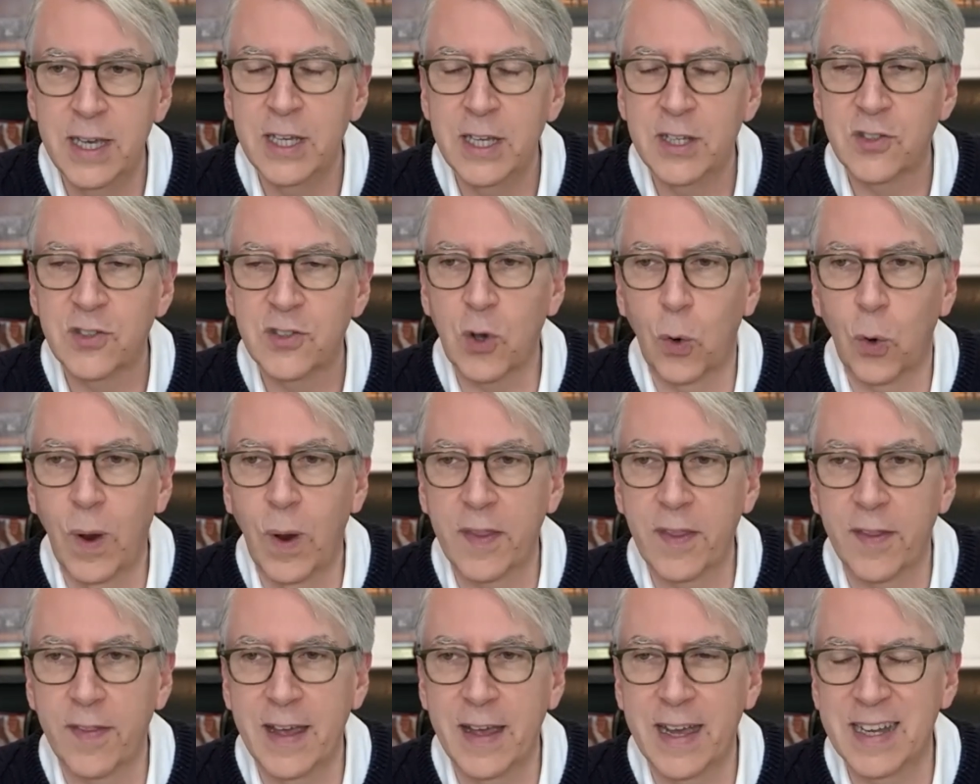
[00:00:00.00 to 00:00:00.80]
So
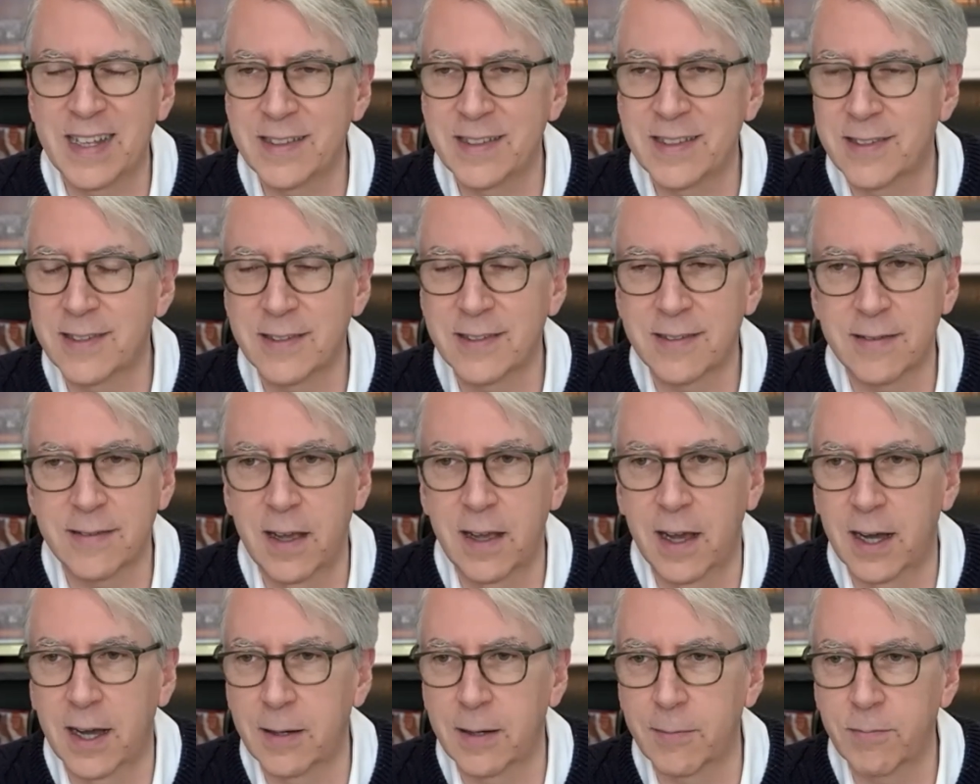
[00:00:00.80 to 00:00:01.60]
whether that's
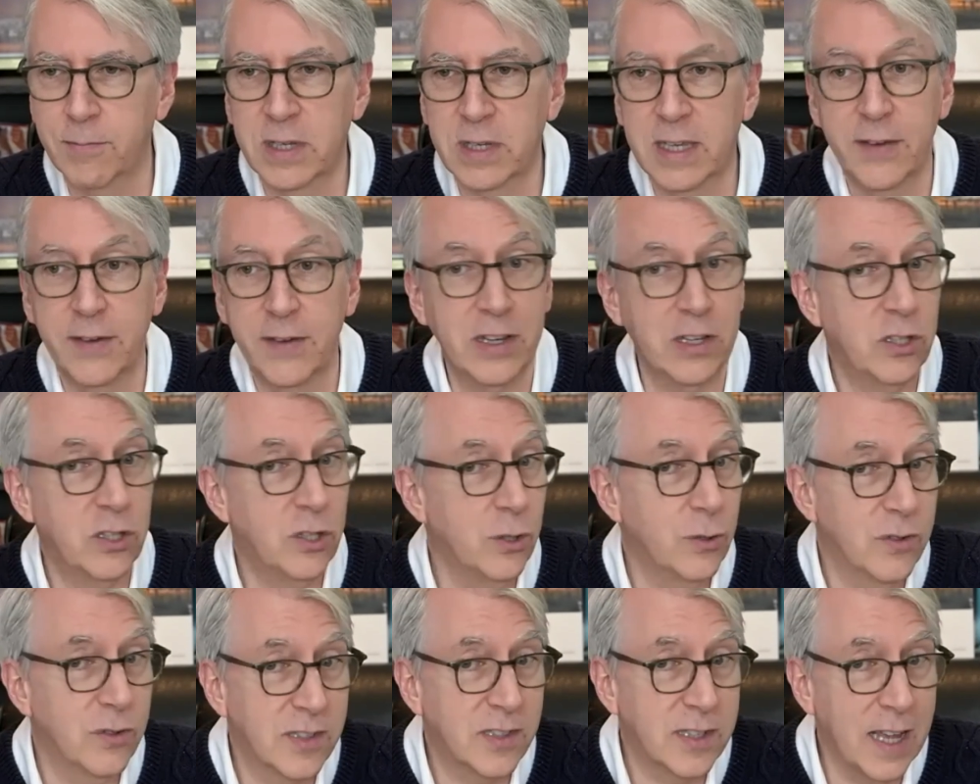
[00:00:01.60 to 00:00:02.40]
um, Giving
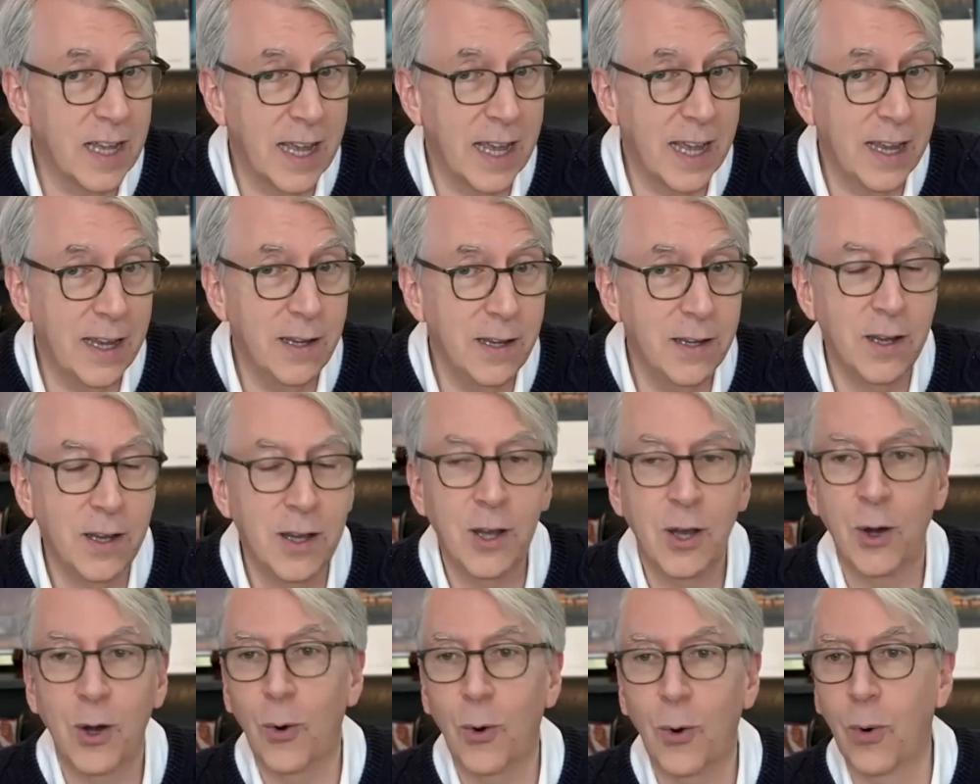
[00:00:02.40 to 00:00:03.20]
Tuesday
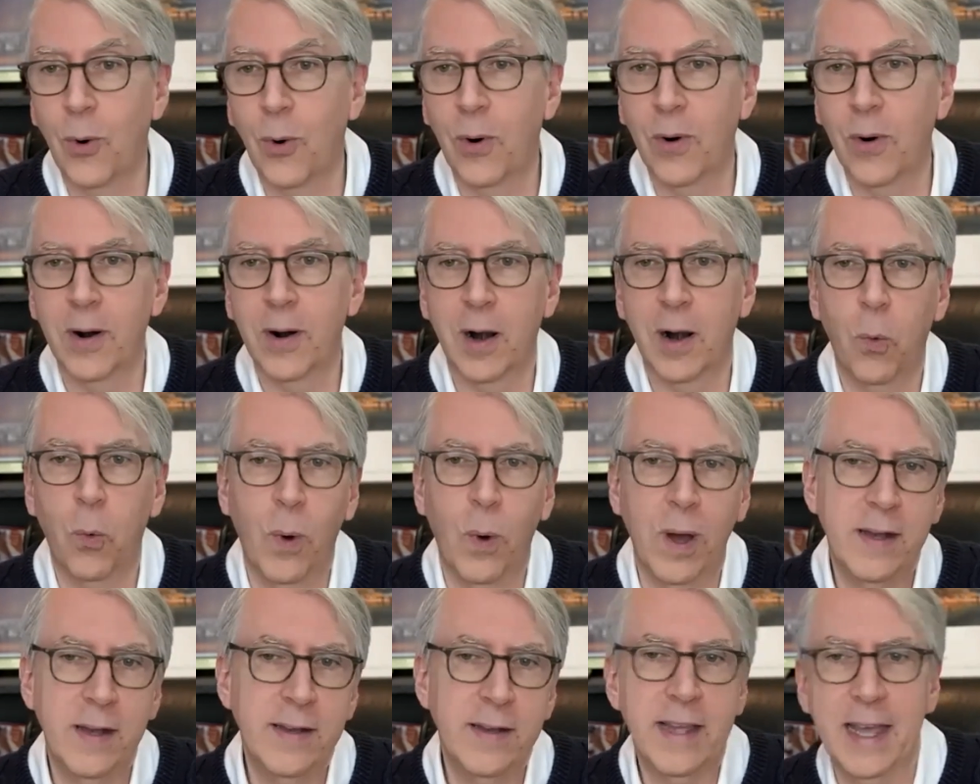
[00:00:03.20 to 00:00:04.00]
or a
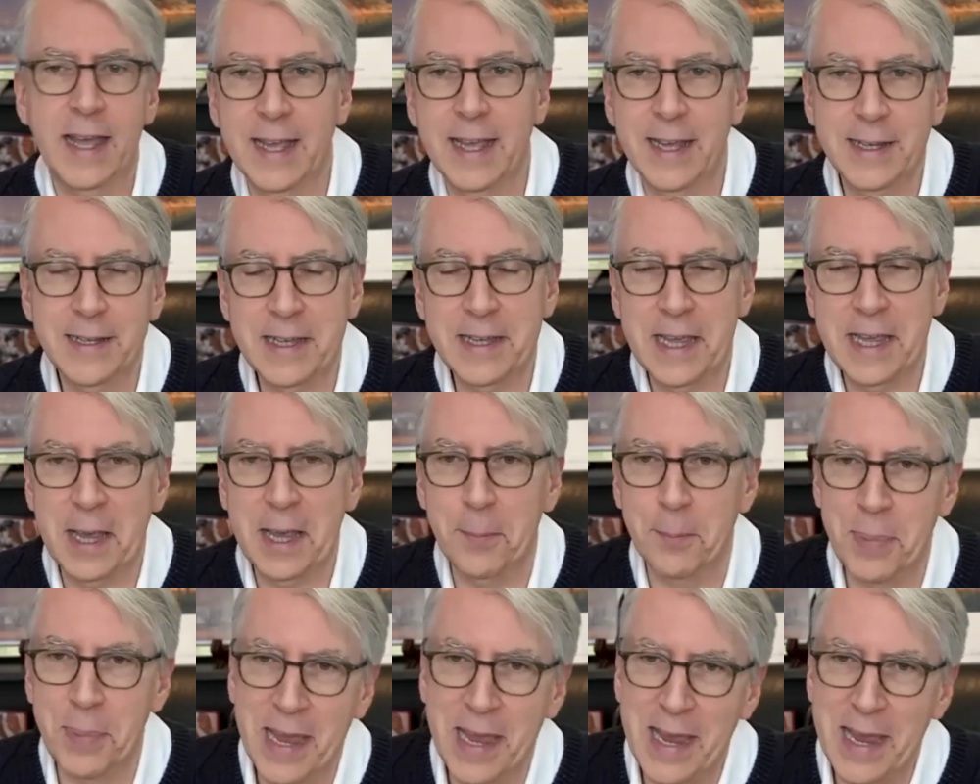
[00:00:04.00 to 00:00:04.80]
one-day
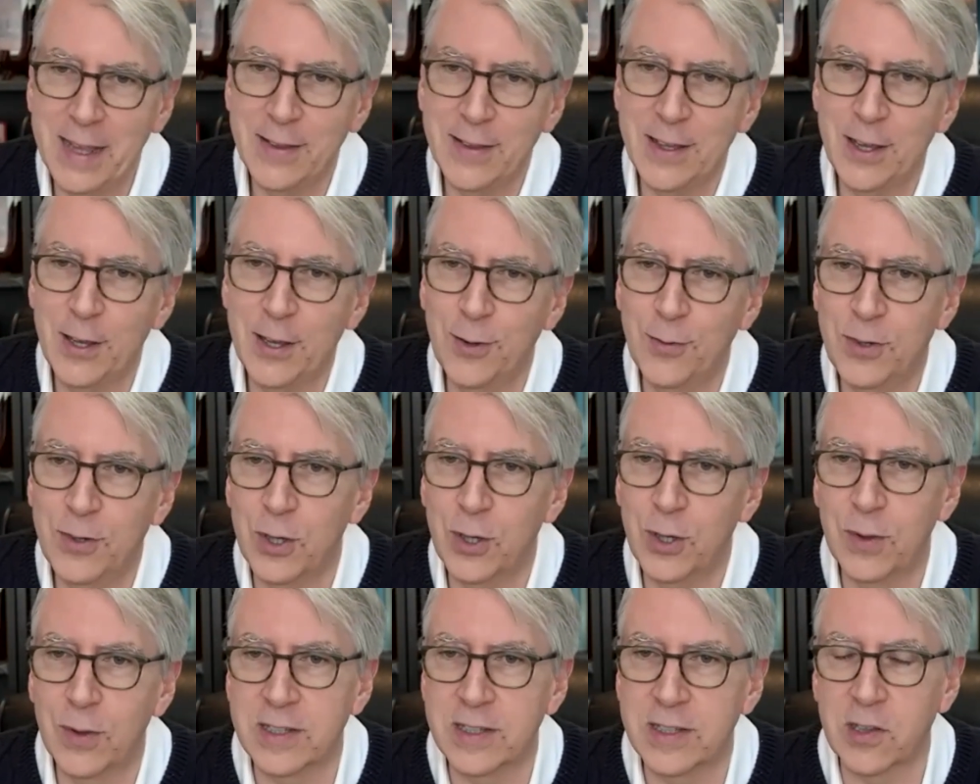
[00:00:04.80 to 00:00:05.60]
campaign that you
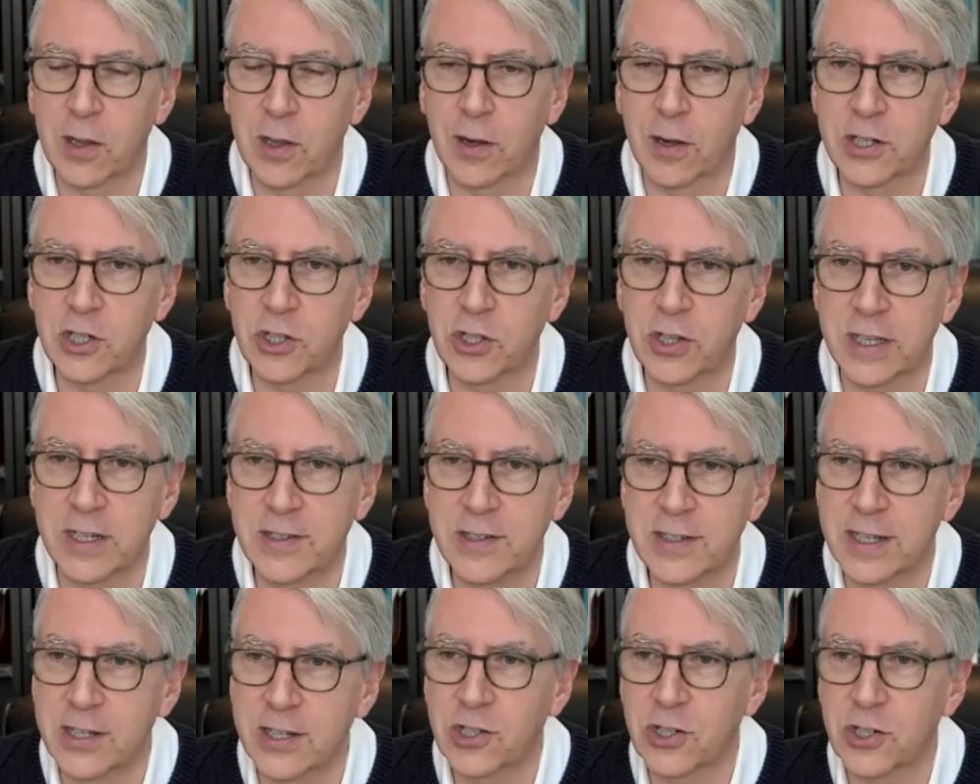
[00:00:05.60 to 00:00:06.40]
do that's largely
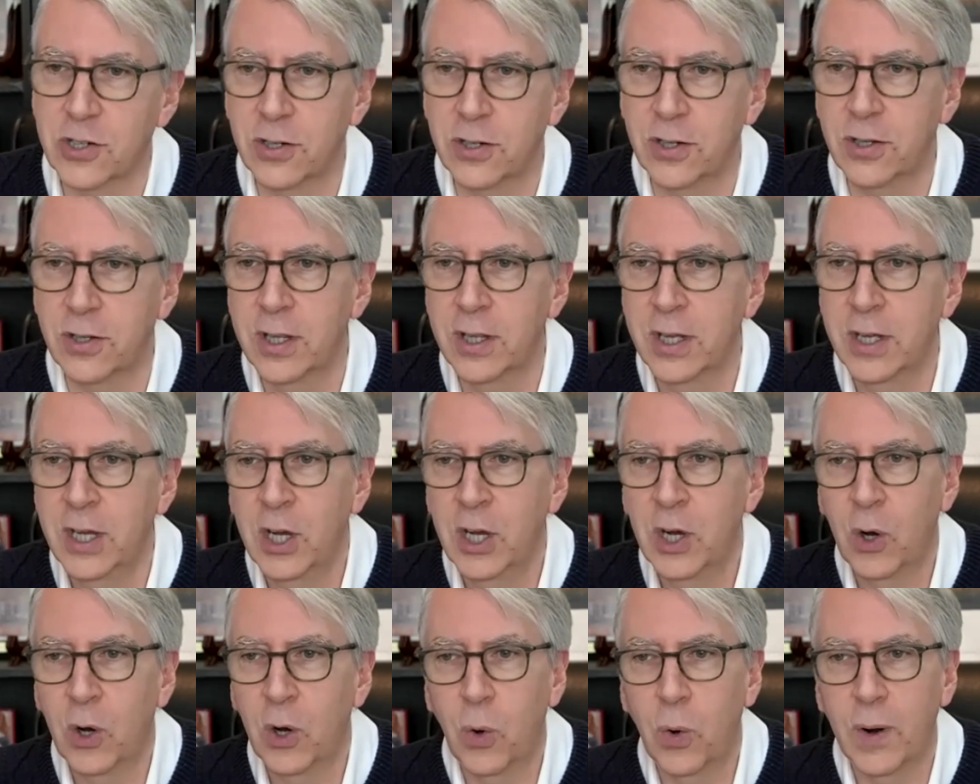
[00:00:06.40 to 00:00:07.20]
digital
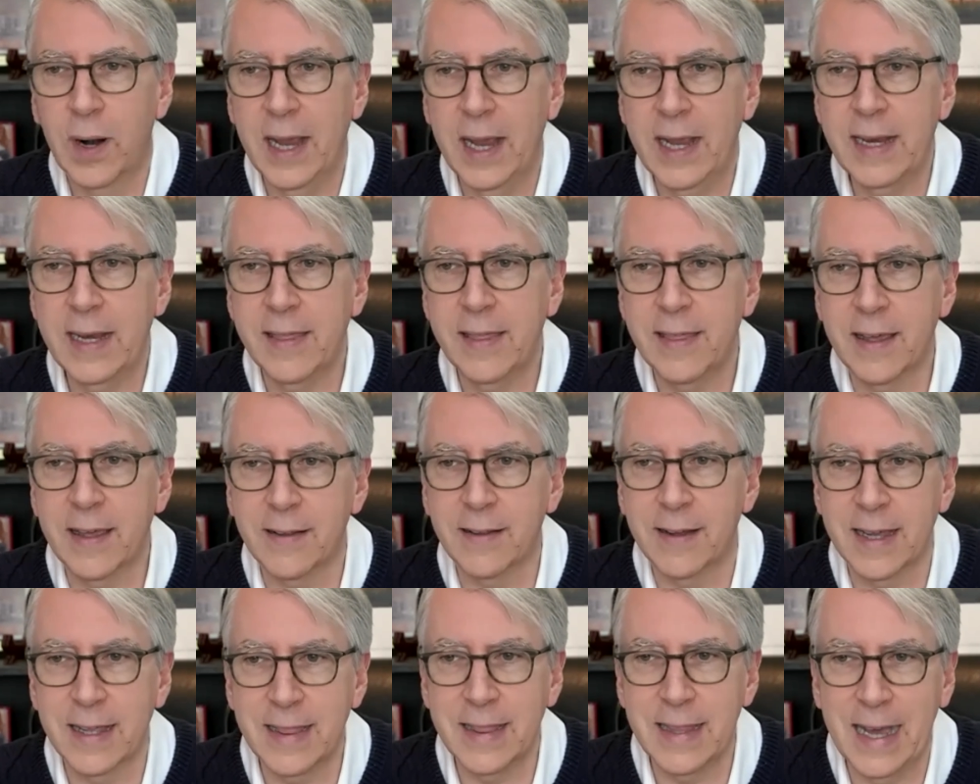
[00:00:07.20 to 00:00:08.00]
or anything
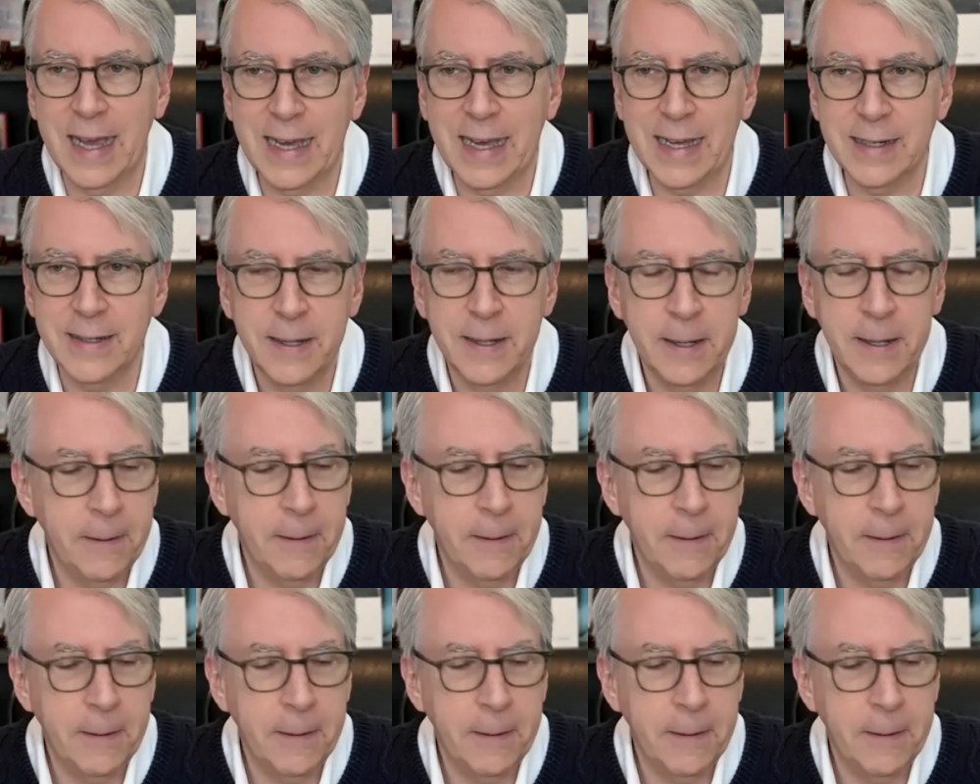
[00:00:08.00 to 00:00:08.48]
like that,